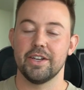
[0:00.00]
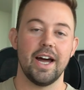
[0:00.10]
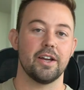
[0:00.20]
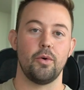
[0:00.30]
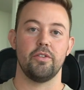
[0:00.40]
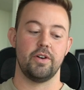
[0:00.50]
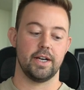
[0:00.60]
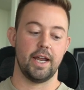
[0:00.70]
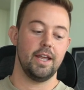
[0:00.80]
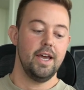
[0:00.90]
You gotta go all
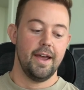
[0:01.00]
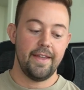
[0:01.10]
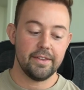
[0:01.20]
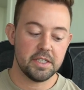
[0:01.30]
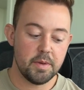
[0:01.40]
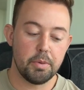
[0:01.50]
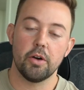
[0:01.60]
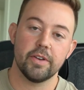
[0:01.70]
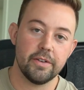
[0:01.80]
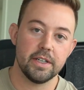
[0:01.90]
fucking in. And that leads me
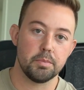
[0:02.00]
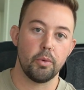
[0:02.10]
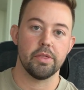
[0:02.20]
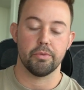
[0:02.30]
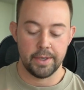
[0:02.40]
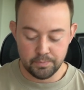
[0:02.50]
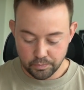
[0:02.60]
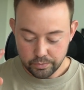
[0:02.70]
perfectly into point three.